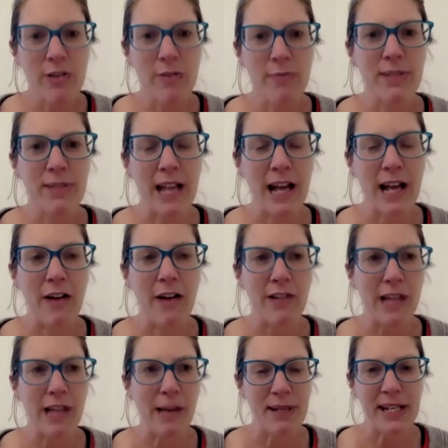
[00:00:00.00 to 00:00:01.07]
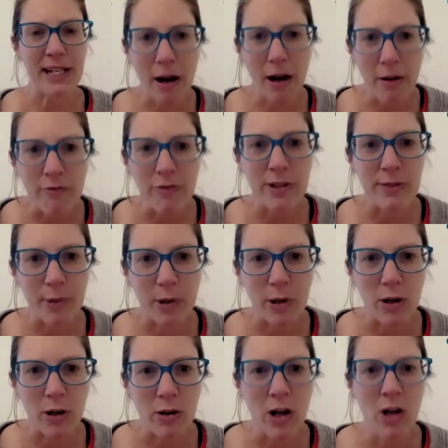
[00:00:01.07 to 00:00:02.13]
themselves and be
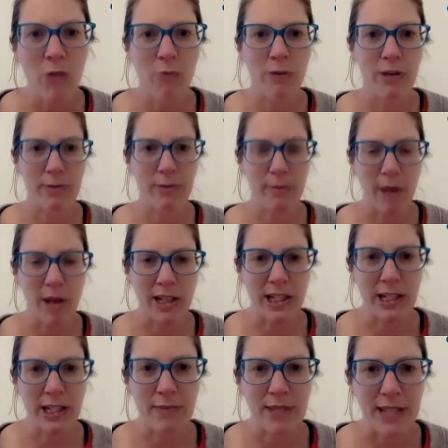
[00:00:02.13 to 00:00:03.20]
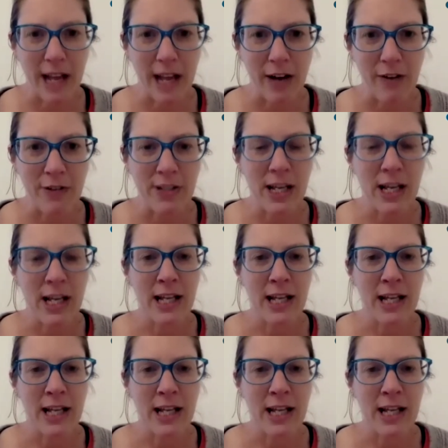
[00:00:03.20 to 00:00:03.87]
comfortable with promoting themselves.